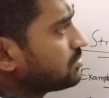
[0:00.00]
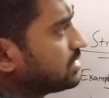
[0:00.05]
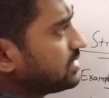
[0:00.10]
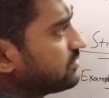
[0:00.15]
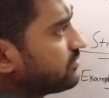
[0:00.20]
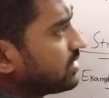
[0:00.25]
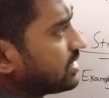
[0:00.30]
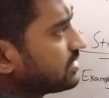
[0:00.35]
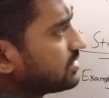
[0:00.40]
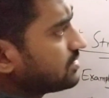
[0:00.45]
be
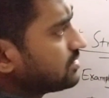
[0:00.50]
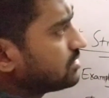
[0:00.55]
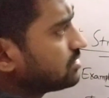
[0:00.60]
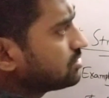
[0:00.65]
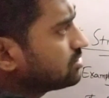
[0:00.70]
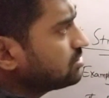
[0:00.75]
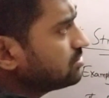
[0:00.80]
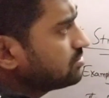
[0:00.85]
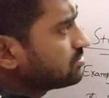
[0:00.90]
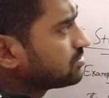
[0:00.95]
divided
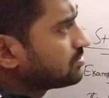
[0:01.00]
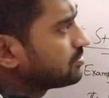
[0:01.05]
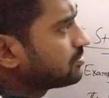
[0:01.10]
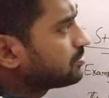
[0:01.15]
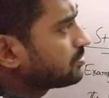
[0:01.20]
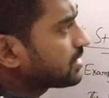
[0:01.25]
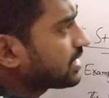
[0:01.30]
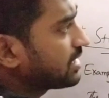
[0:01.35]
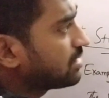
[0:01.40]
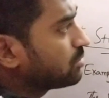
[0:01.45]
into
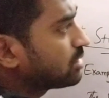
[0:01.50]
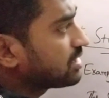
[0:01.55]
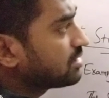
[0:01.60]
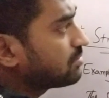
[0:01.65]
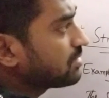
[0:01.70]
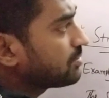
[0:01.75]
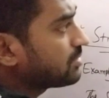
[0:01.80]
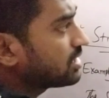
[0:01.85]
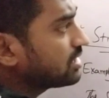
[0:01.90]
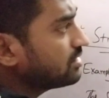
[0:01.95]
primary
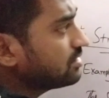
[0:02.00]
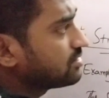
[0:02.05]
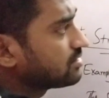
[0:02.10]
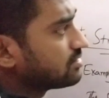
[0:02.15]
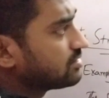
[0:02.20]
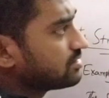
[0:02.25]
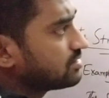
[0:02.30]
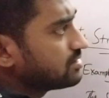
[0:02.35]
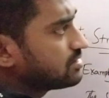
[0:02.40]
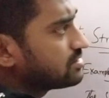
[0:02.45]
memory,
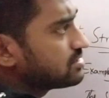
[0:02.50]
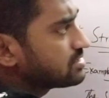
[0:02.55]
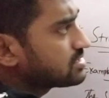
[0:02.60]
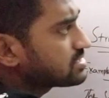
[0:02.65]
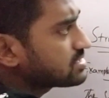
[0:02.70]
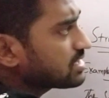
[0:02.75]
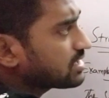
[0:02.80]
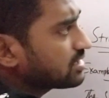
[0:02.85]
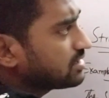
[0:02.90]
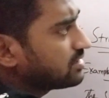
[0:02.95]

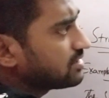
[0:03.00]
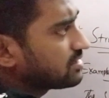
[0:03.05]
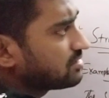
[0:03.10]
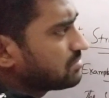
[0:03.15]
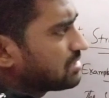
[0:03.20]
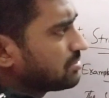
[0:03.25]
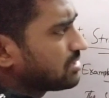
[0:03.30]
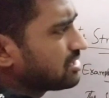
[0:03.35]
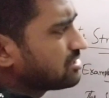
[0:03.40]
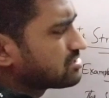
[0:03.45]
secondary
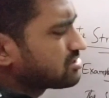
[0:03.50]
memory.